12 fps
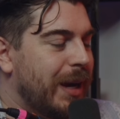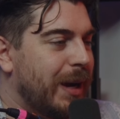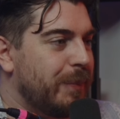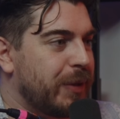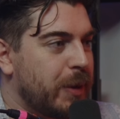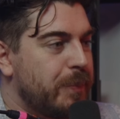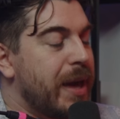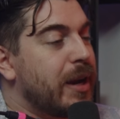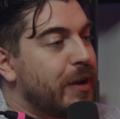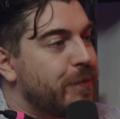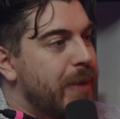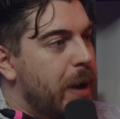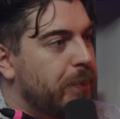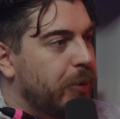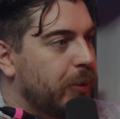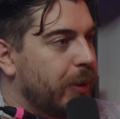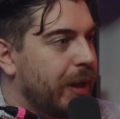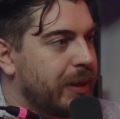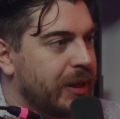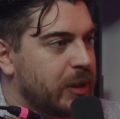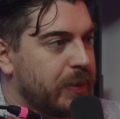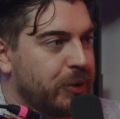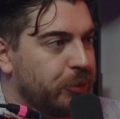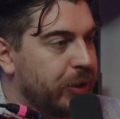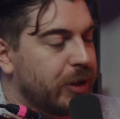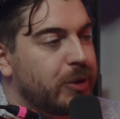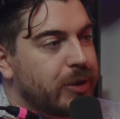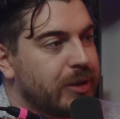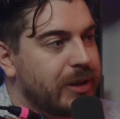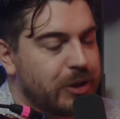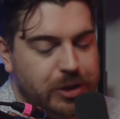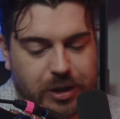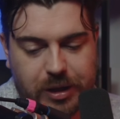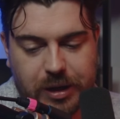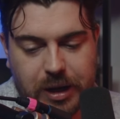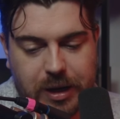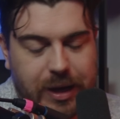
um, the competitive map pool. I think it's been a really good addition.